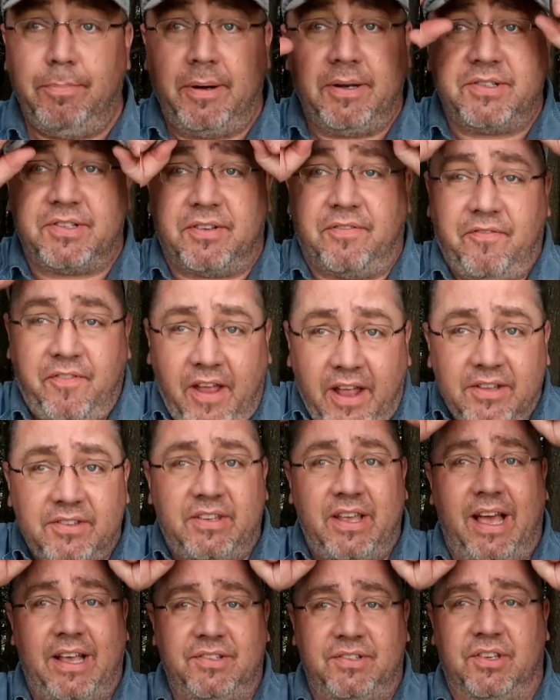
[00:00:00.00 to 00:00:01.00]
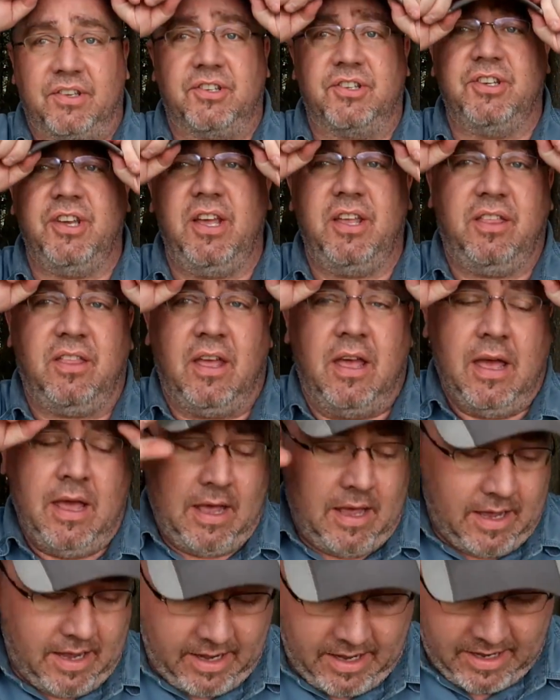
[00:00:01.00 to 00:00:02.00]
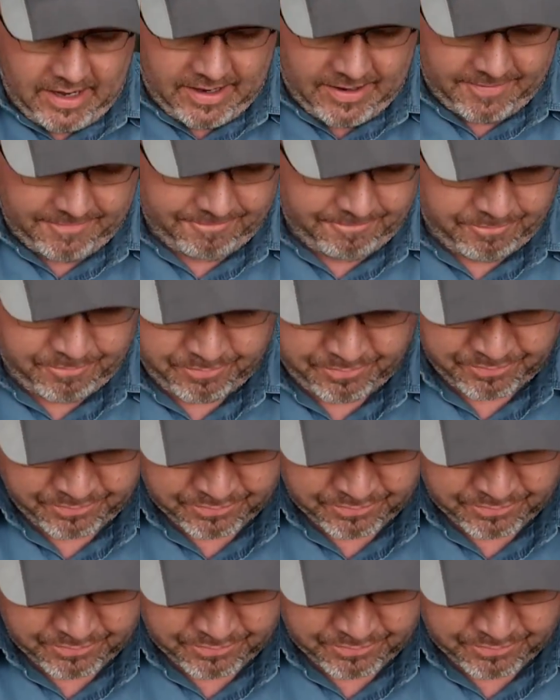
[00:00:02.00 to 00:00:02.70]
but it's a fantastic sheath. Are